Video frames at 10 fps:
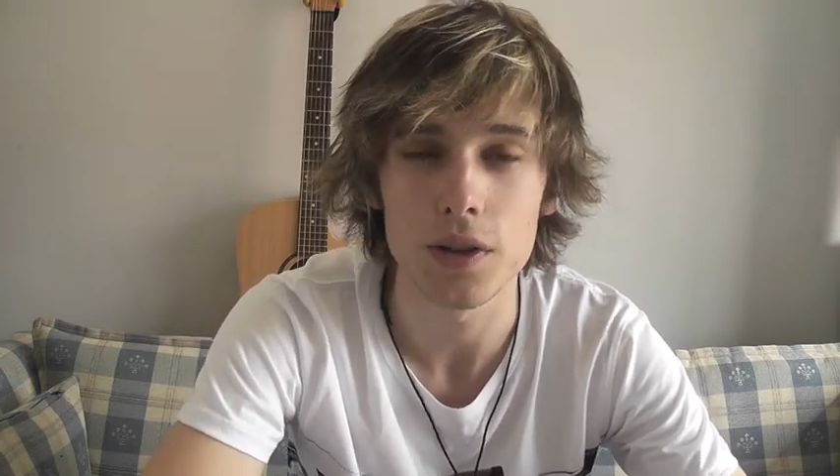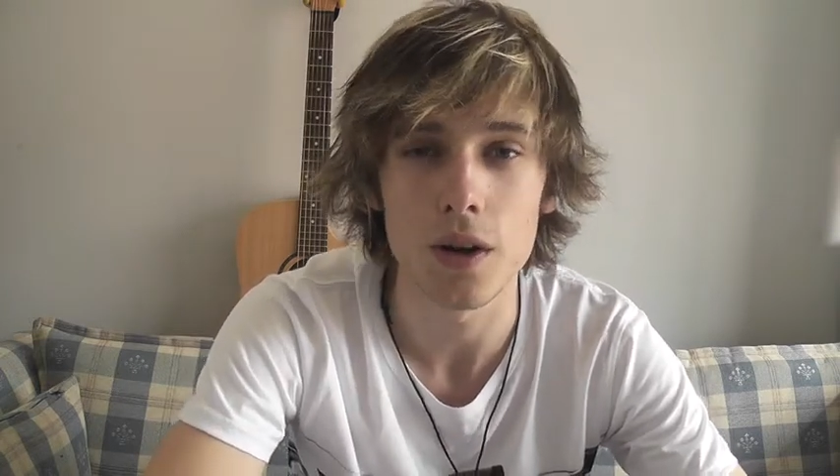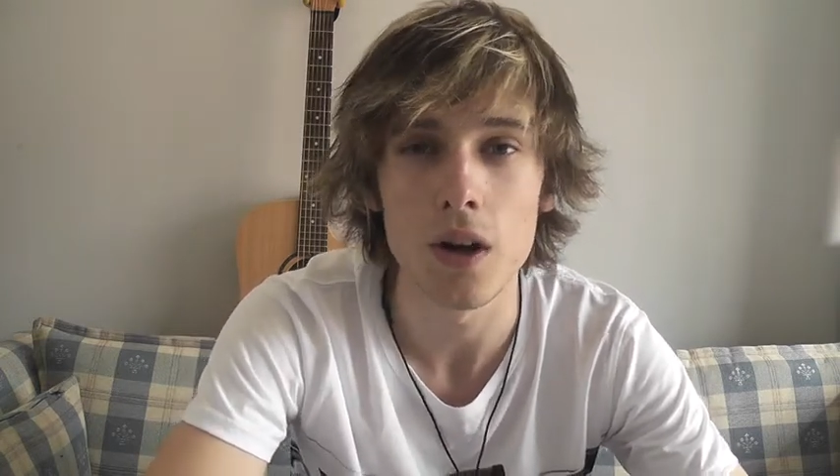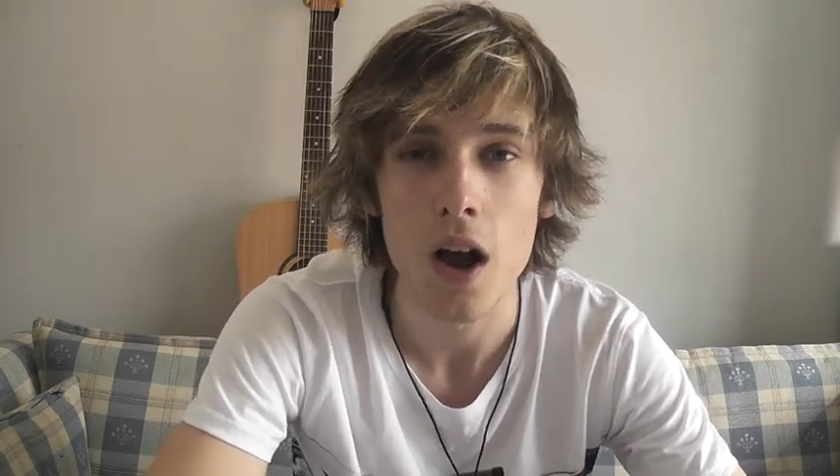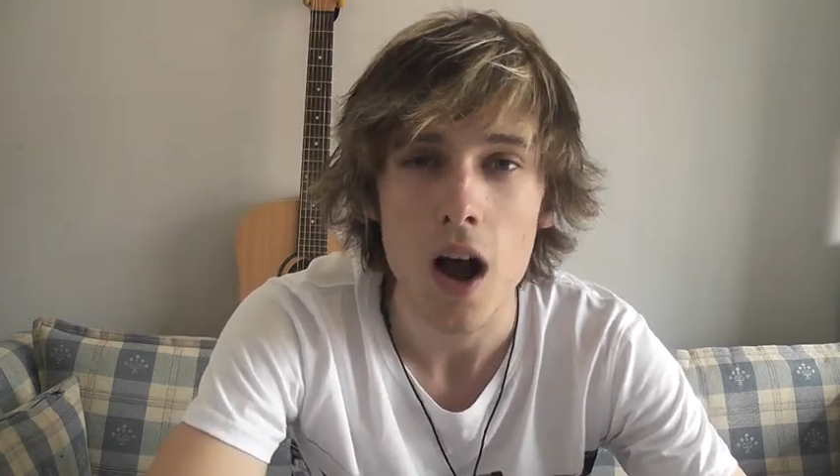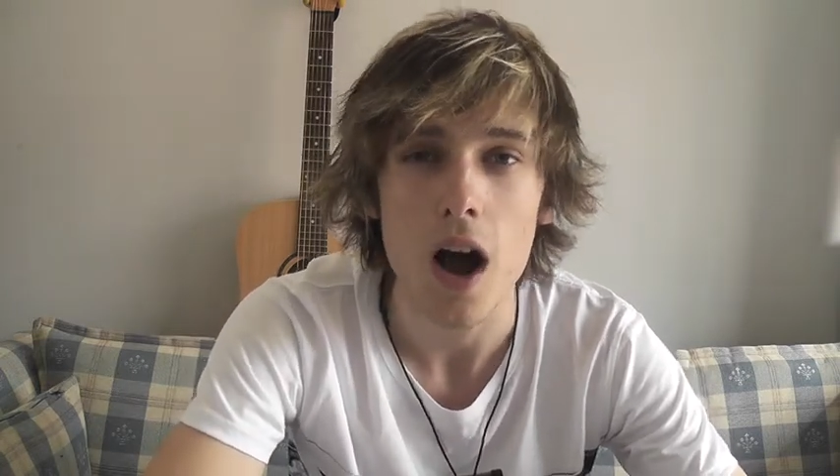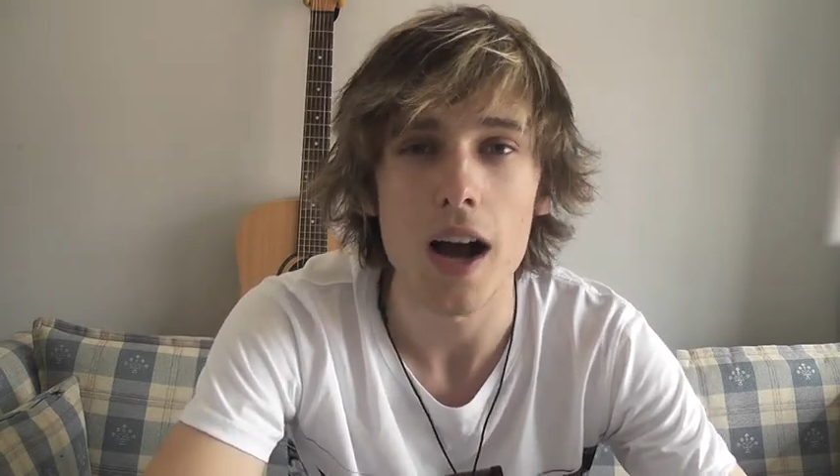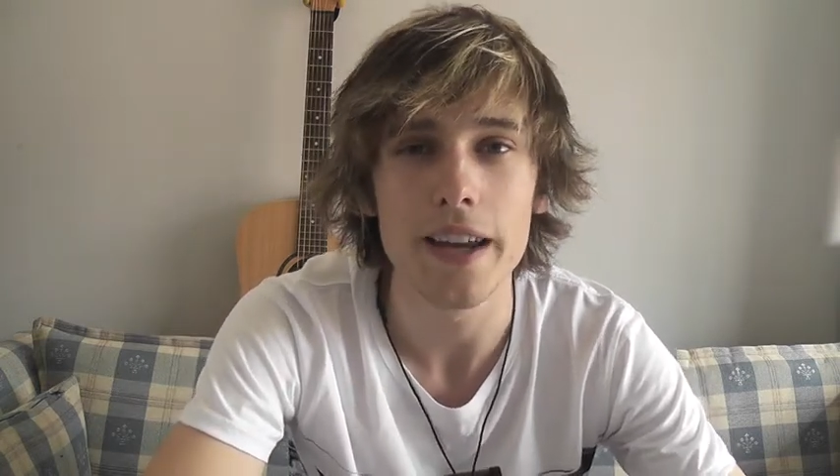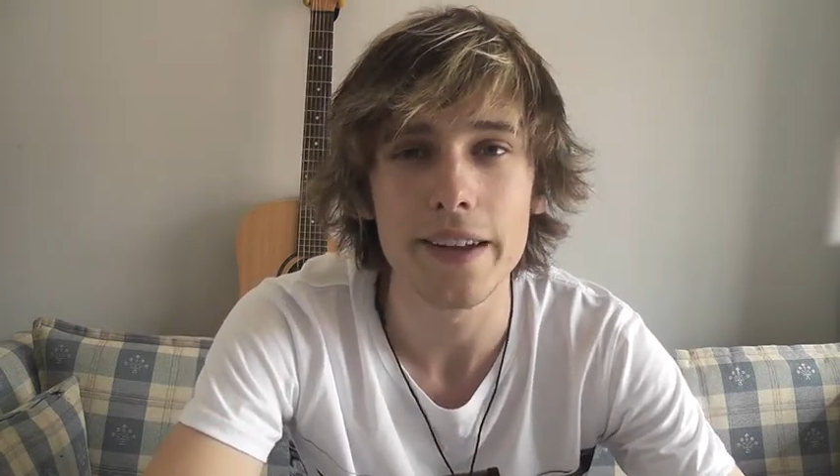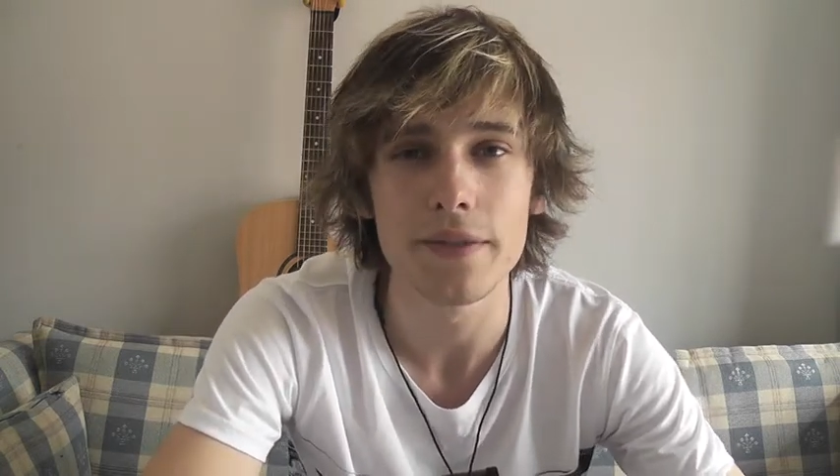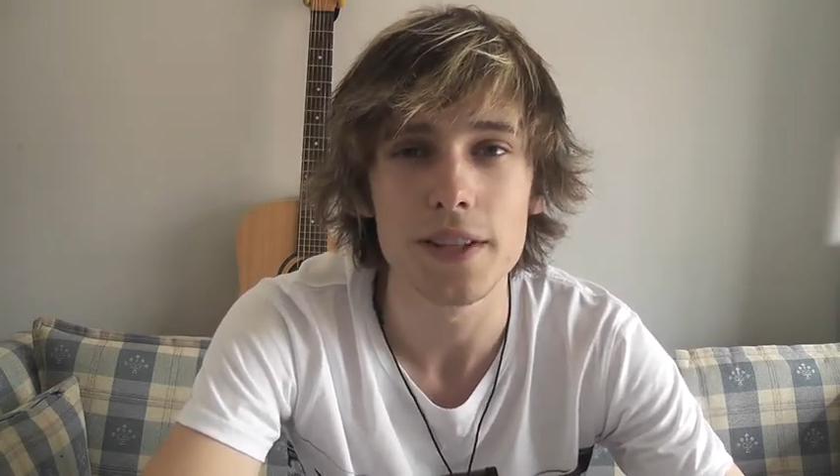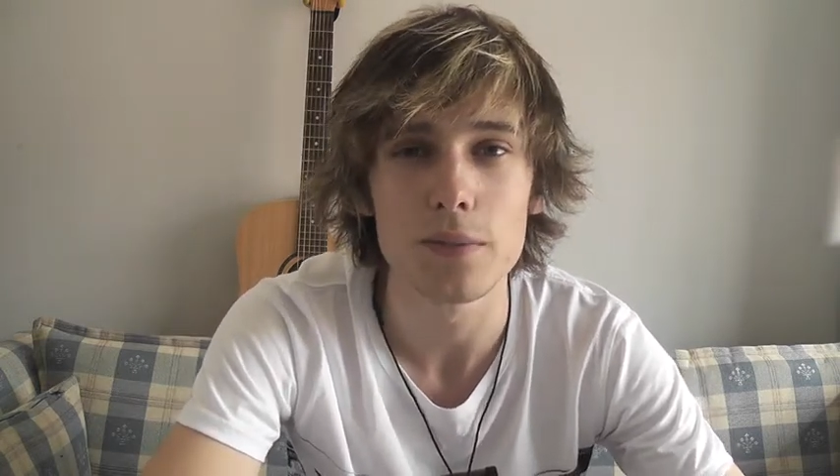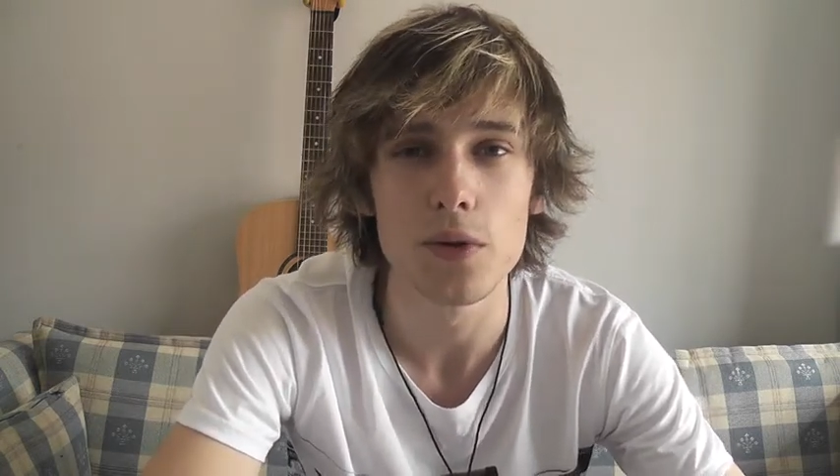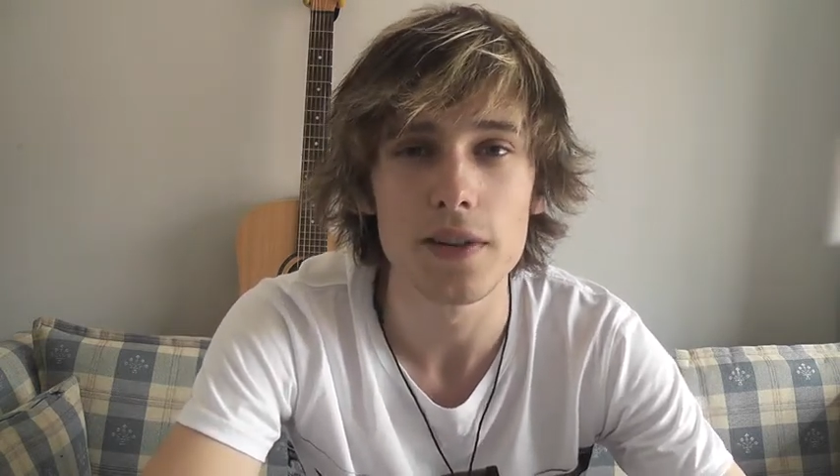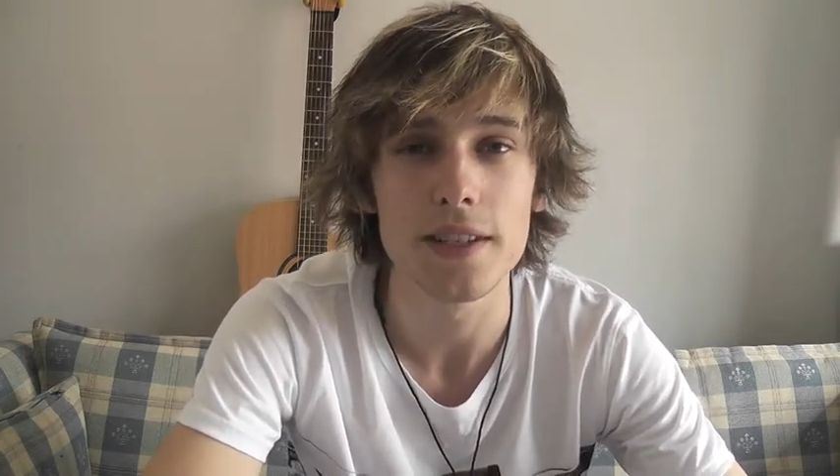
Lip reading: So I give this movie